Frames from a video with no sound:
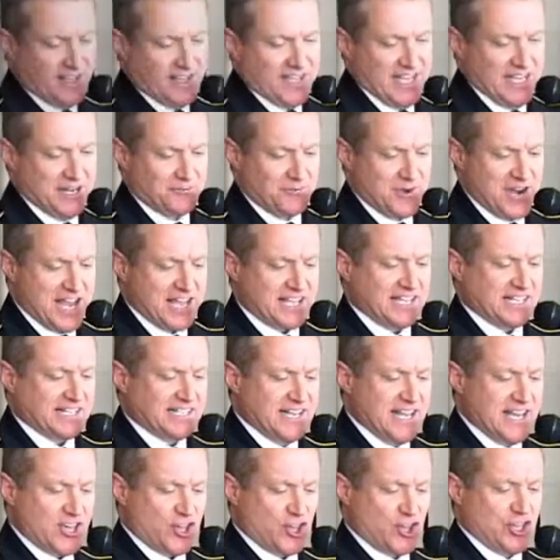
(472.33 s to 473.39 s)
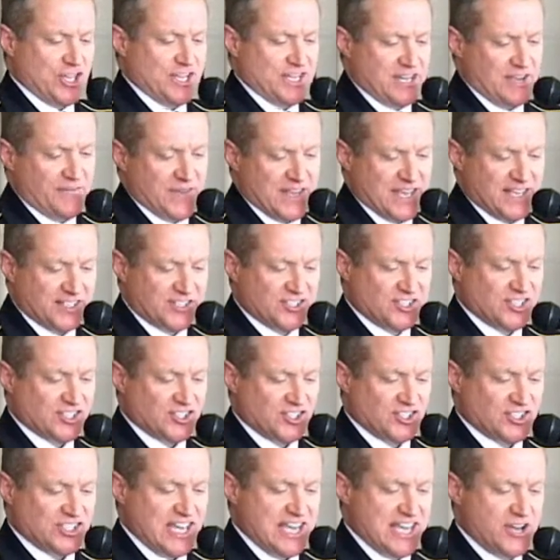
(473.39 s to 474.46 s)
In recognition of his
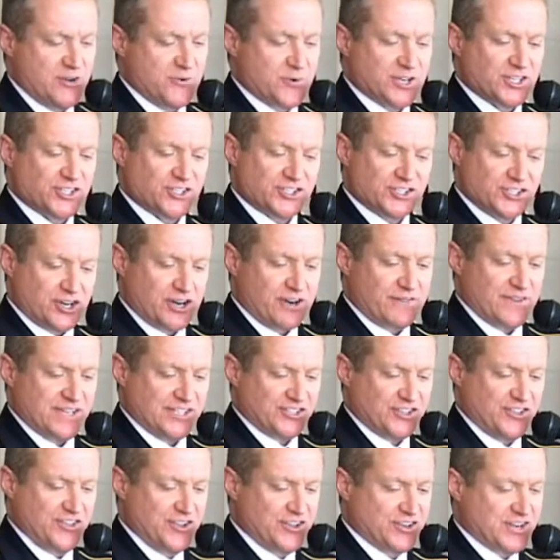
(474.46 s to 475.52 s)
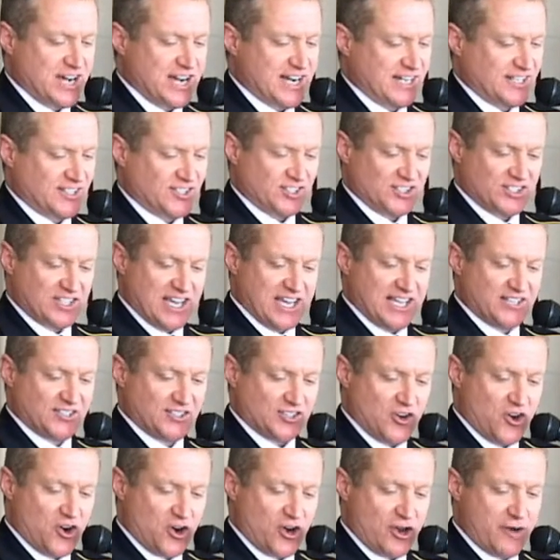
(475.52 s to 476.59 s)
distinguished service in the United
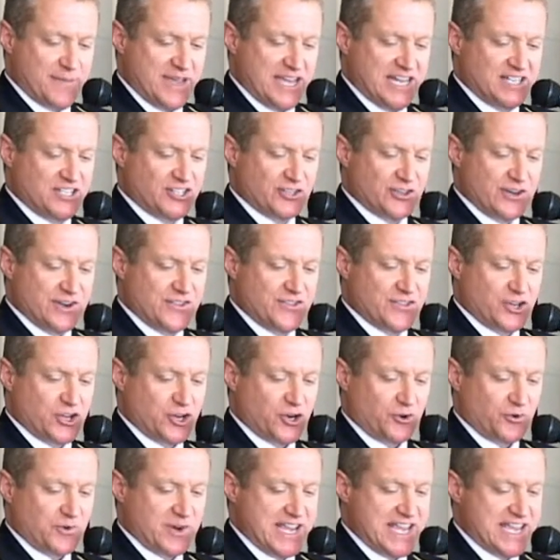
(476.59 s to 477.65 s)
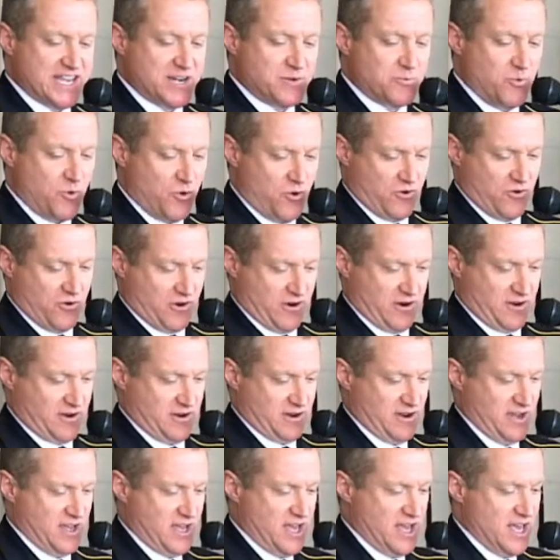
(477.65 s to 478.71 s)
States Army during the Korean War,
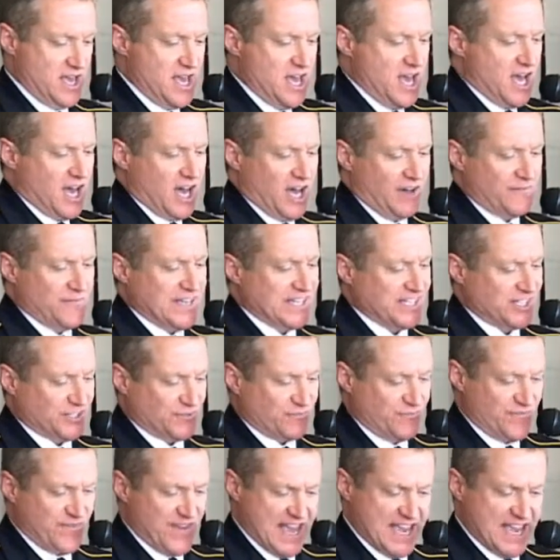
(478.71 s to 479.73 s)
of his